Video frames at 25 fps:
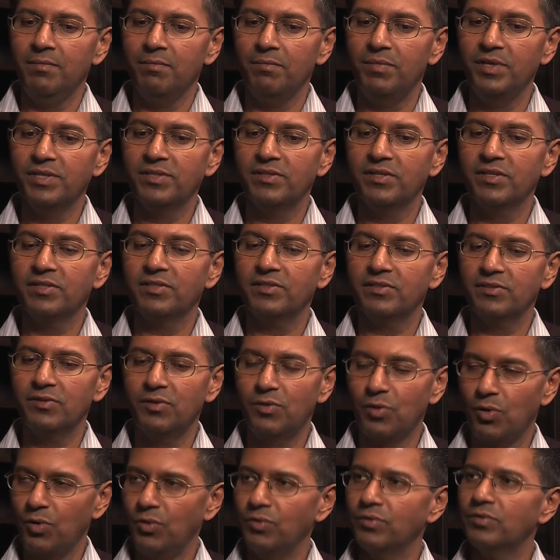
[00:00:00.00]
business
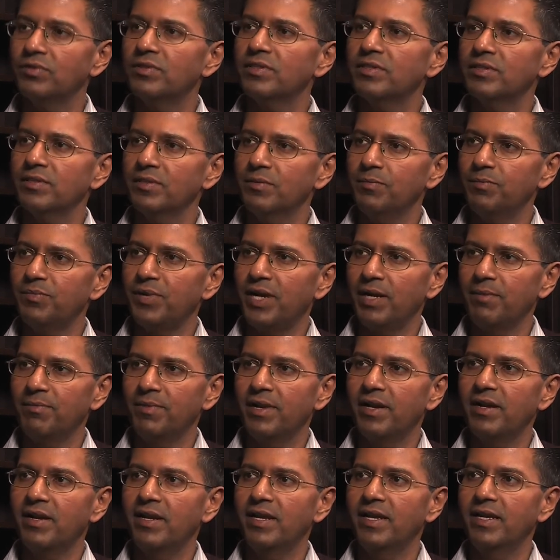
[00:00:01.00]
growths,
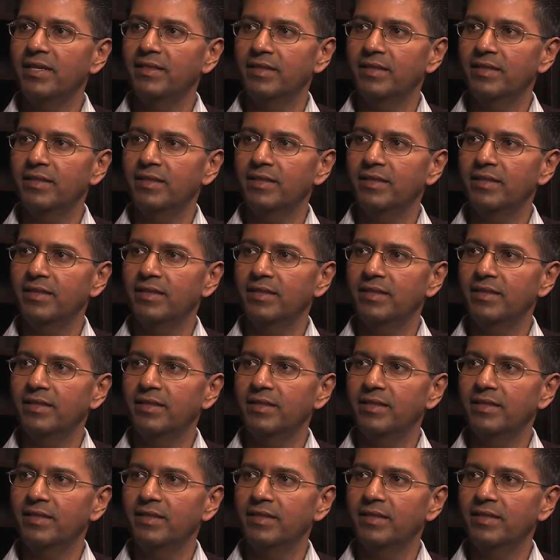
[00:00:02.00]
primarily